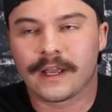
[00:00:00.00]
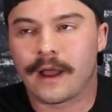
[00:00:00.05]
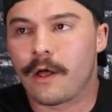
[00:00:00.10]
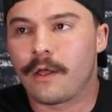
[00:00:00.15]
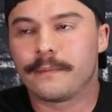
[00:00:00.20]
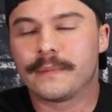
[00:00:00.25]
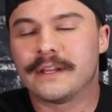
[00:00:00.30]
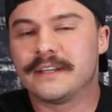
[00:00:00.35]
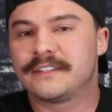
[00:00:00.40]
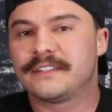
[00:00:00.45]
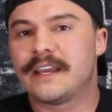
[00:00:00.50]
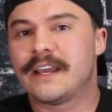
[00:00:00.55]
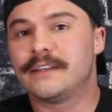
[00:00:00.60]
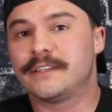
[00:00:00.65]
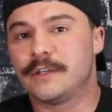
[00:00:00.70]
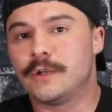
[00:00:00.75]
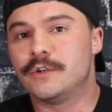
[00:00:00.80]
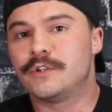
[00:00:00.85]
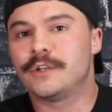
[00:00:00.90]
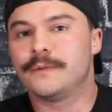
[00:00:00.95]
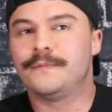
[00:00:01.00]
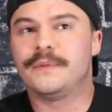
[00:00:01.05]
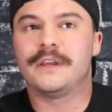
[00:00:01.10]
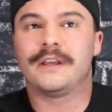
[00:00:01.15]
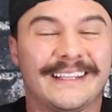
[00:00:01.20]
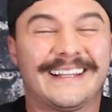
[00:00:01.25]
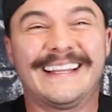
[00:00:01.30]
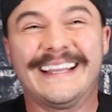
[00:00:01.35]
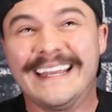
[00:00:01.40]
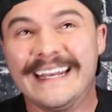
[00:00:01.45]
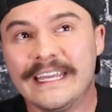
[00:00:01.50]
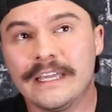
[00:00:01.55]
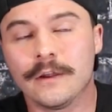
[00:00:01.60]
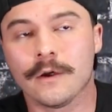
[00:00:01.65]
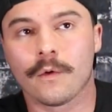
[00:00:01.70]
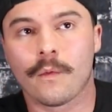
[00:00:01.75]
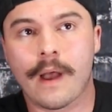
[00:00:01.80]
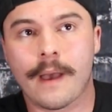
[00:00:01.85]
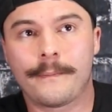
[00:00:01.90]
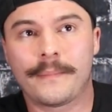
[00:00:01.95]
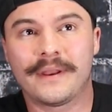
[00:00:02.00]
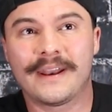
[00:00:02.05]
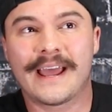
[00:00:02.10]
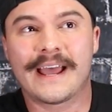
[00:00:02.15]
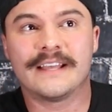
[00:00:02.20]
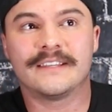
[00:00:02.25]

All I'm gonna say is that you should be cleaning your weapon